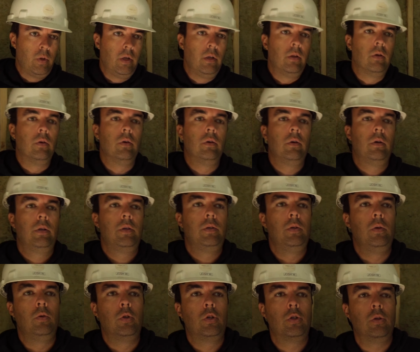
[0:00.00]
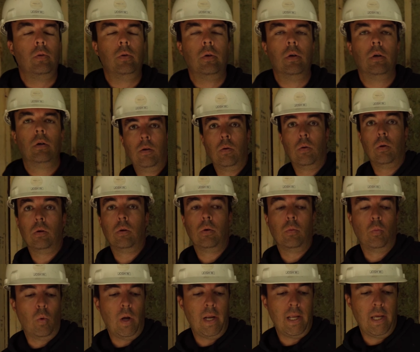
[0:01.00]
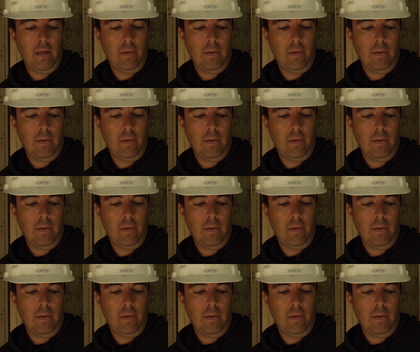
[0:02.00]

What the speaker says: we either do Schluter or Weddy.